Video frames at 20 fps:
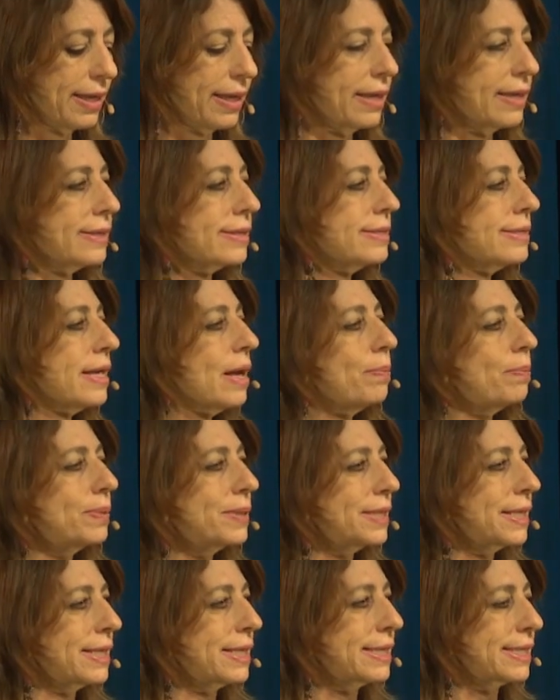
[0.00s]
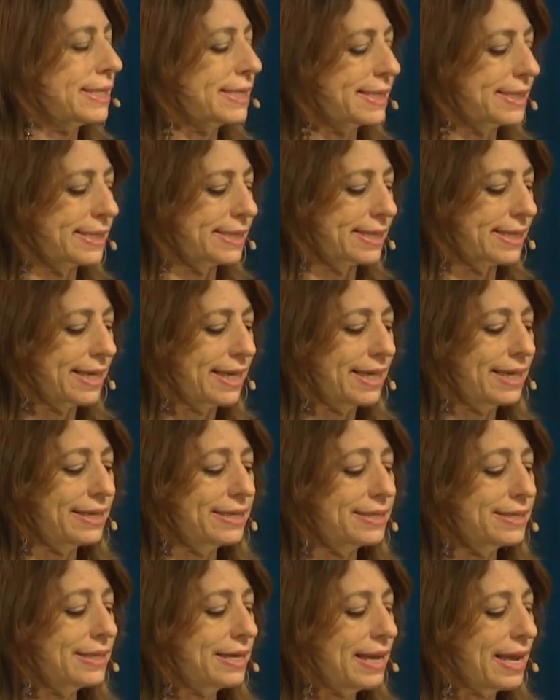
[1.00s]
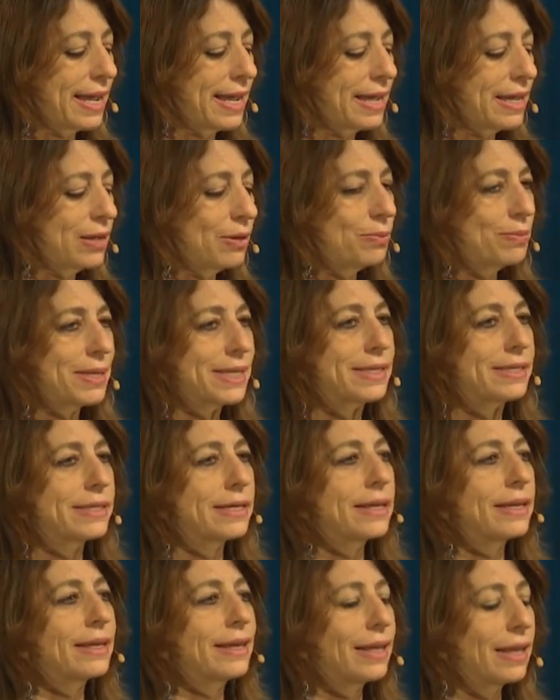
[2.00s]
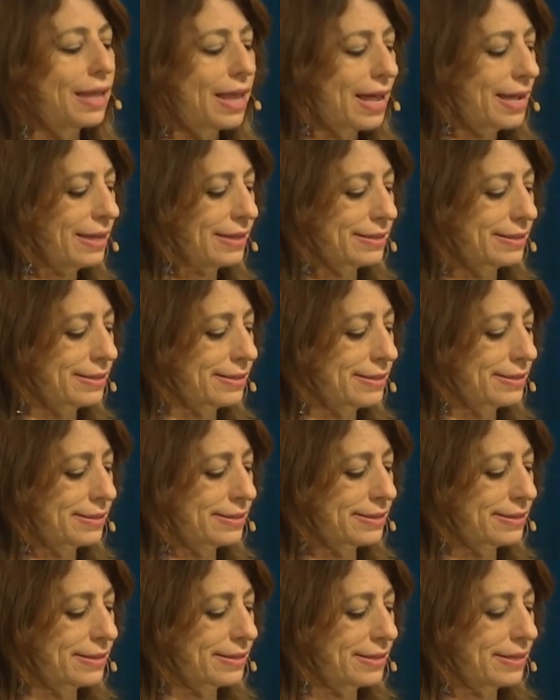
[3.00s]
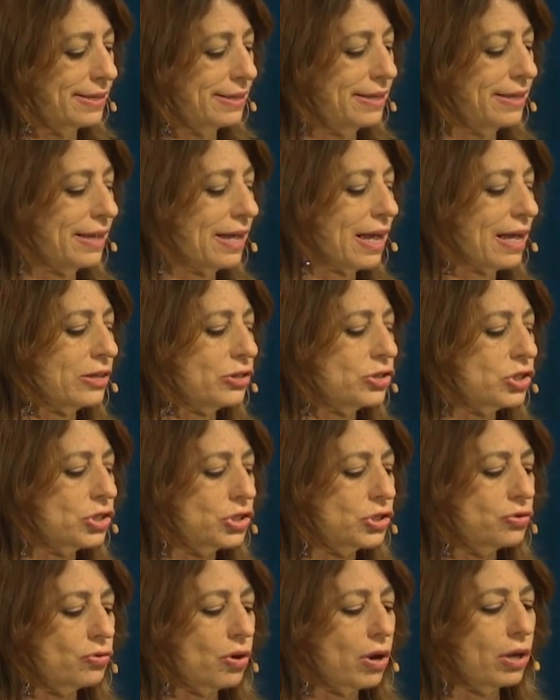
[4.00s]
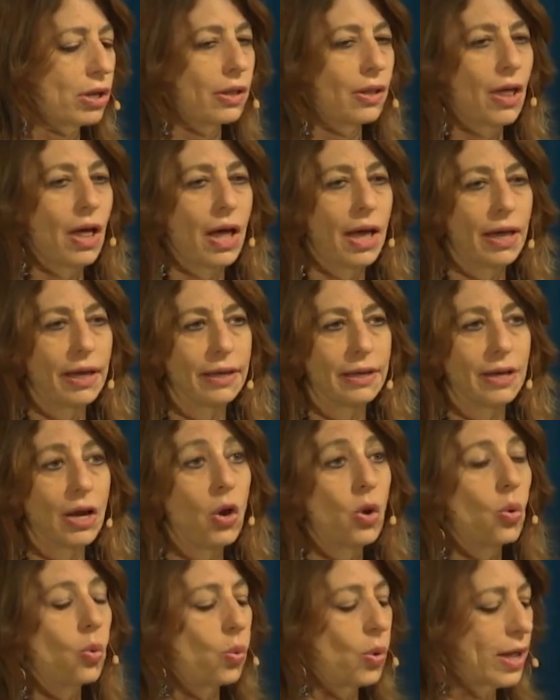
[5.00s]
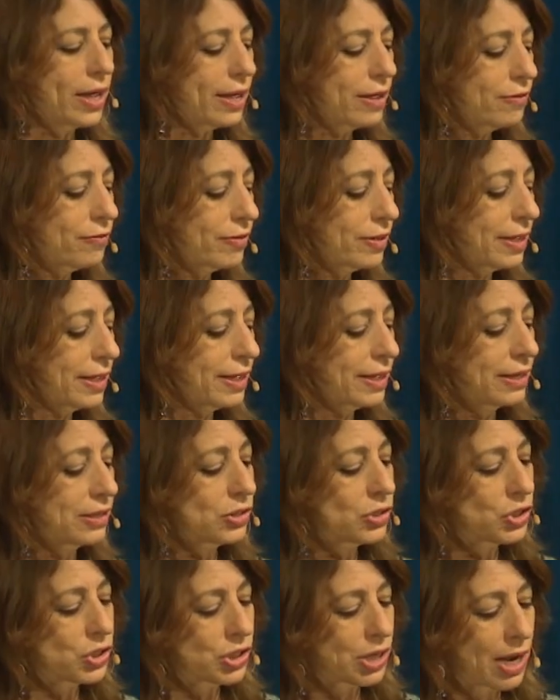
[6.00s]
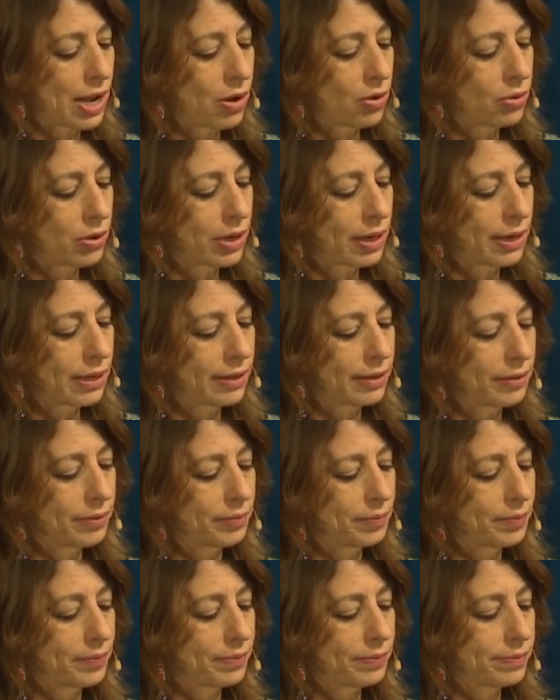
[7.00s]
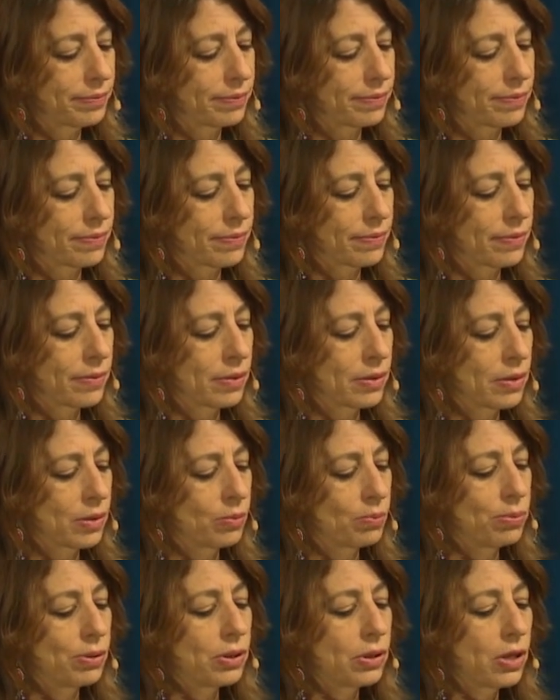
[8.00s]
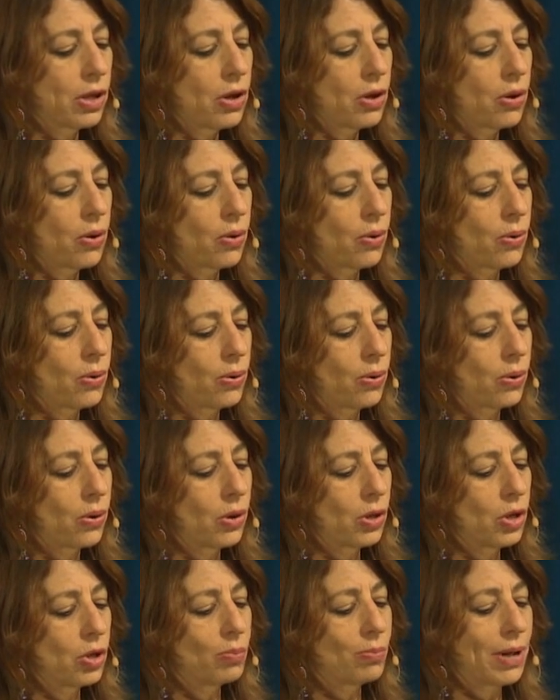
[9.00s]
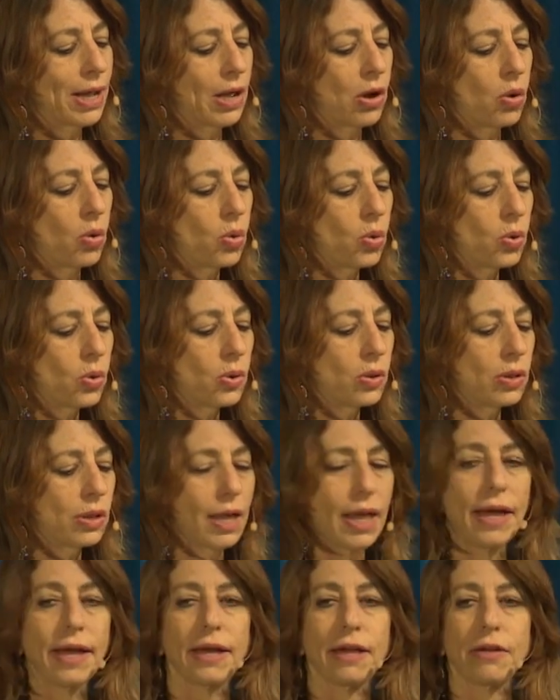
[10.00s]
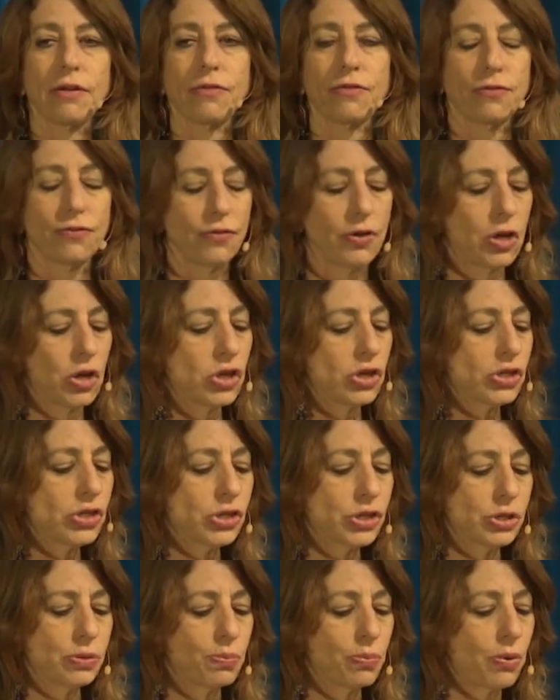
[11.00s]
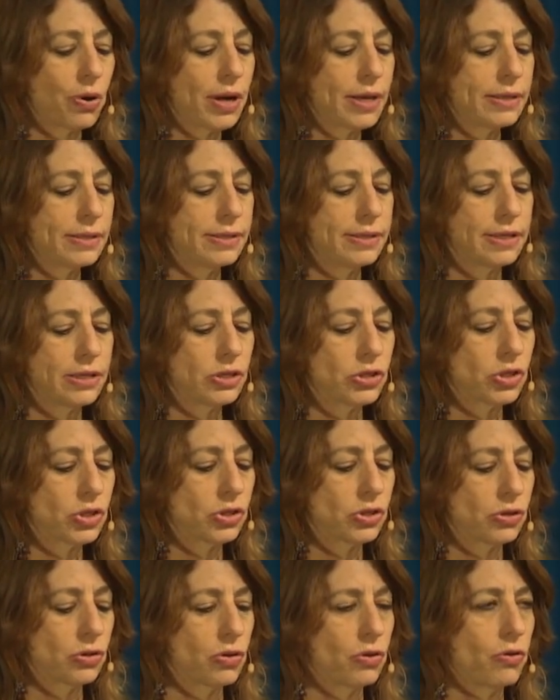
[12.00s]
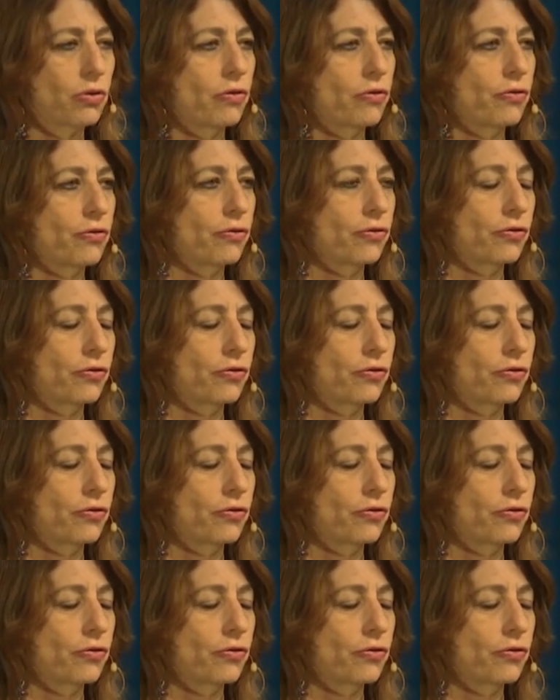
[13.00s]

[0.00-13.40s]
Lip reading: acceptance. Its name is in lights. I struggle on, waving and shouting. Below, my whole life spreads its surf,